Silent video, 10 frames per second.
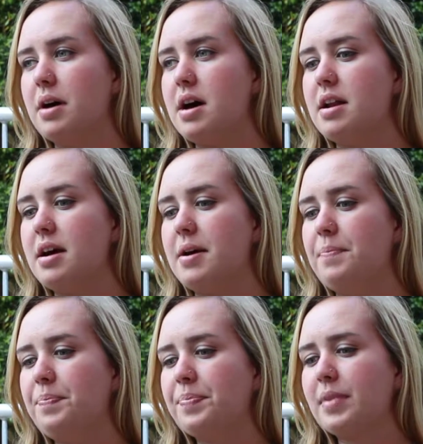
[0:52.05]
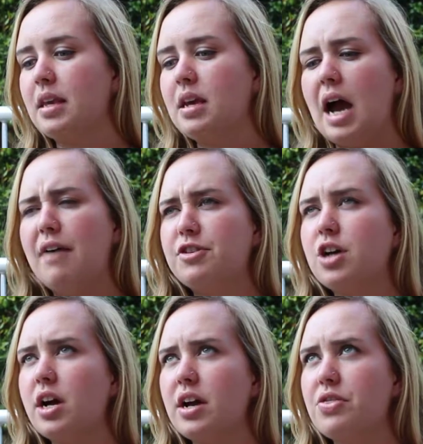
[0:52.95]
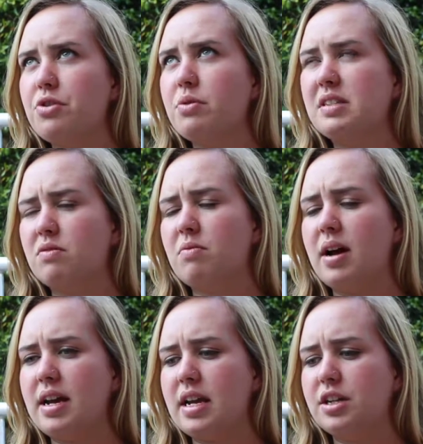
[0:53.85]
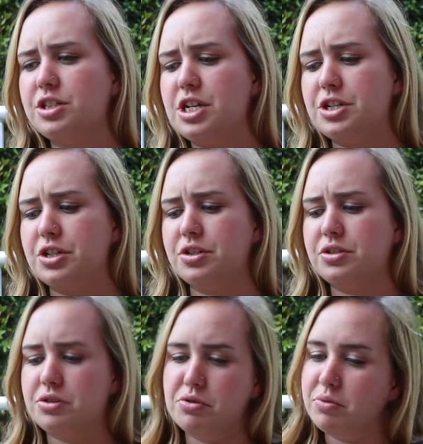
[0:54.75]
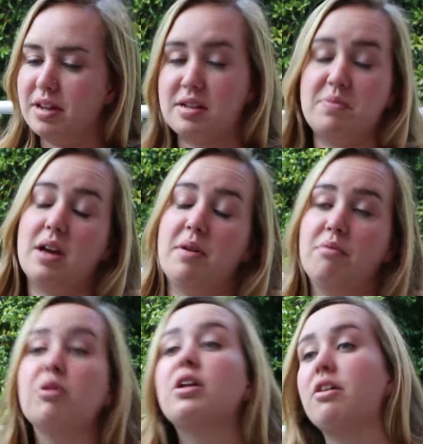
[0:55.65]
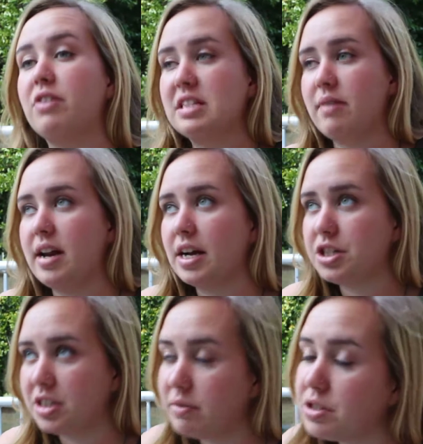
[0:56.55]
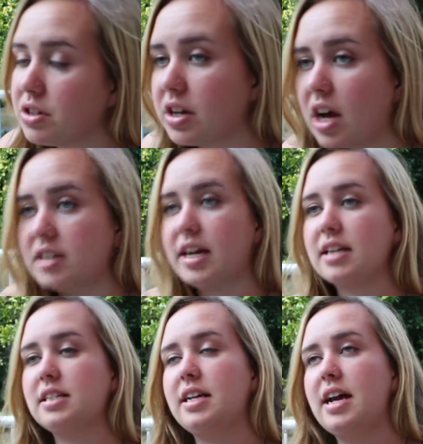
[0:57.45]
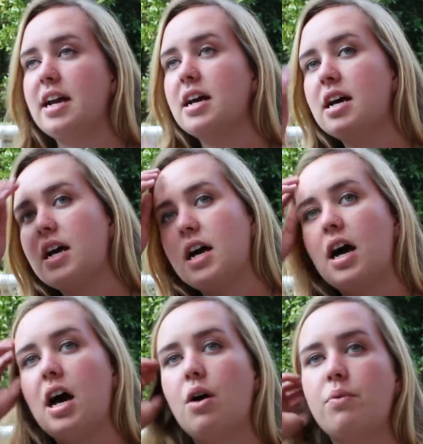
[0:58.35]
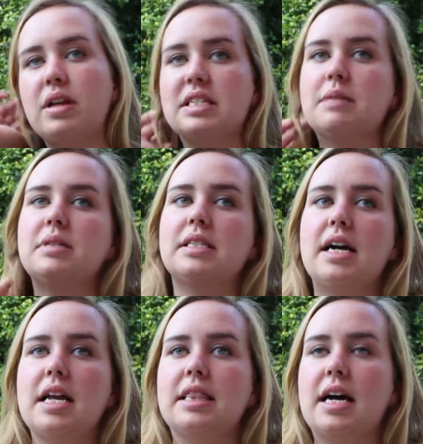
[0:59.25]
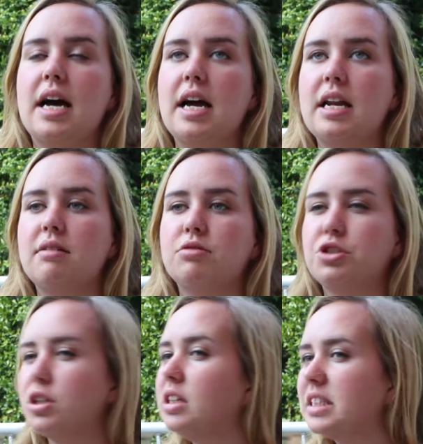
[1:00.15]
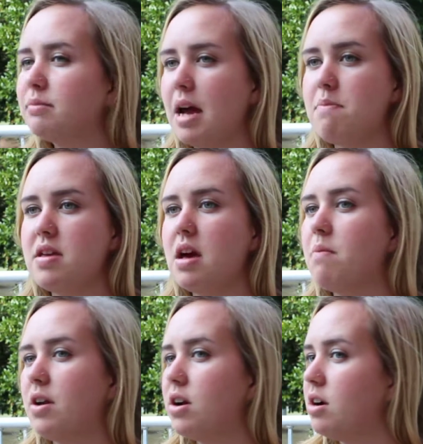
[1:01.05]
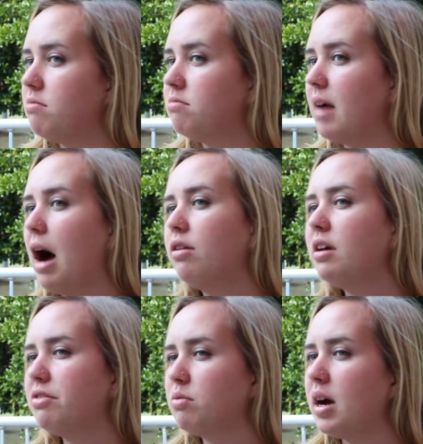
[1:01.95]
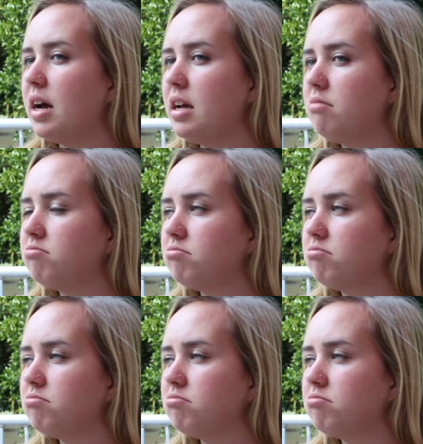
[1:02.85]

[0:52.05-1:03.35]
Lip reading: But after talking it through with some of my English teachers, who ended up becoming really good friends of mine actually, we're still in contact today, we ended up deciding that journalism might be a better outlet for my